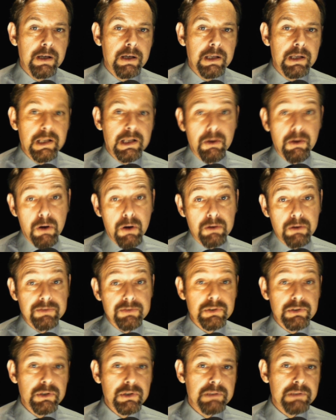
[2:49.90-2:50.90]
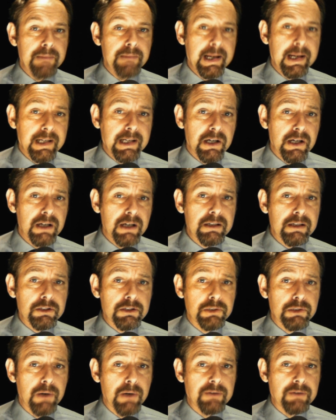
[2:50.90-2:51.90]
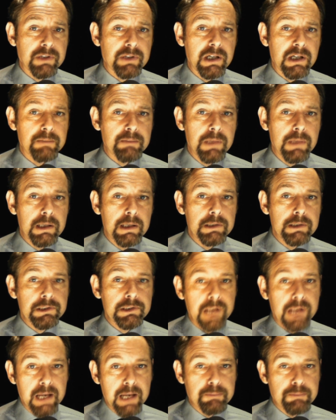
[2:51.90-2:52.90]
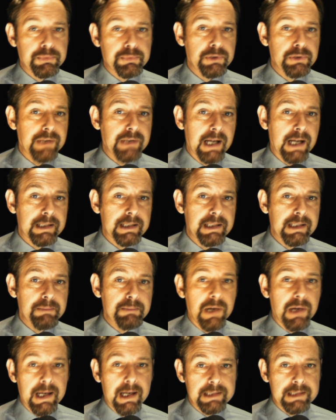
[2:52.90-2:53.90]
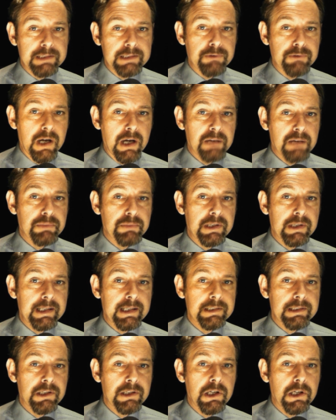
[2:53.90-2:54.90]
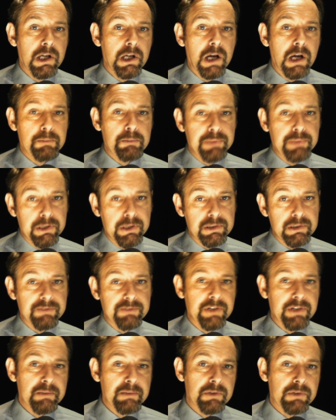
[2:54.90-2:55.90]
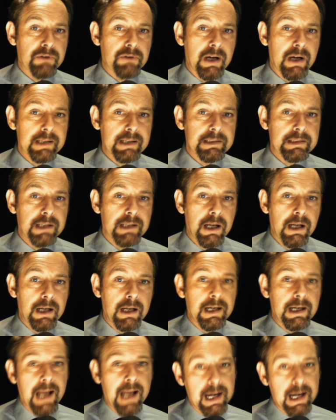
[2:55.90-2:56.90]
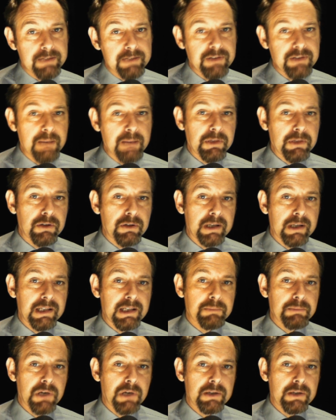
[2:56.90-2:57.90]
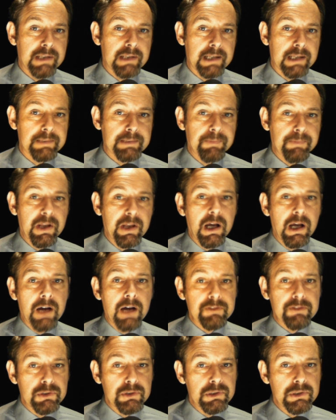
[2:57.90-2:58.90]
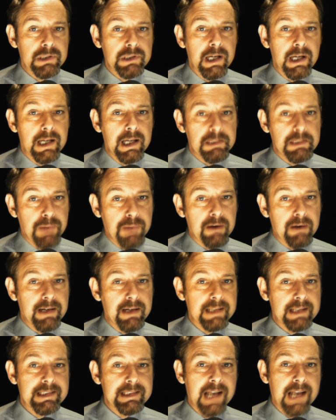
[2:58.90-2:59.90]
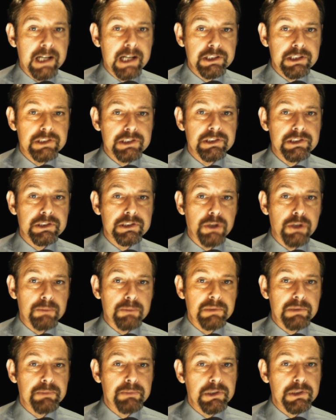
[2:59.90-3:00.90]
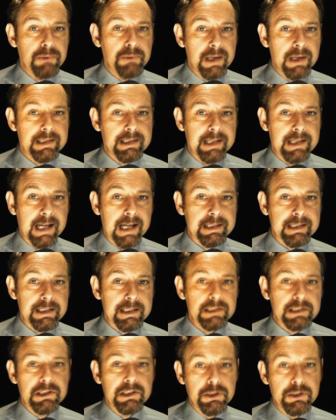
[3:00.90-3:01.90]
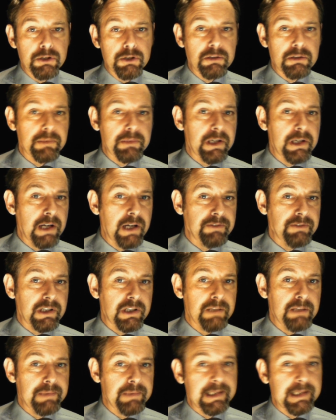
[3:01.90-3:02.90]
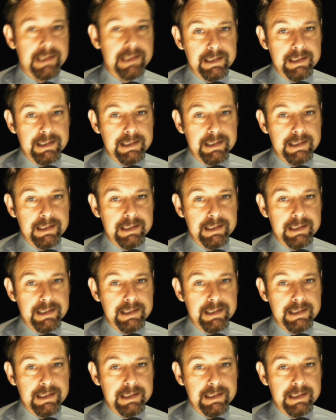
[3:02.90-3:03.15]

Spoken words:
There are of course many hurdles to overcome: state brutality by anti-riot police, abuse of human rights, lack of democratic process. Of course, it's Baroness Ashton's job to persuade the Kazakhs that Europe can overcome these little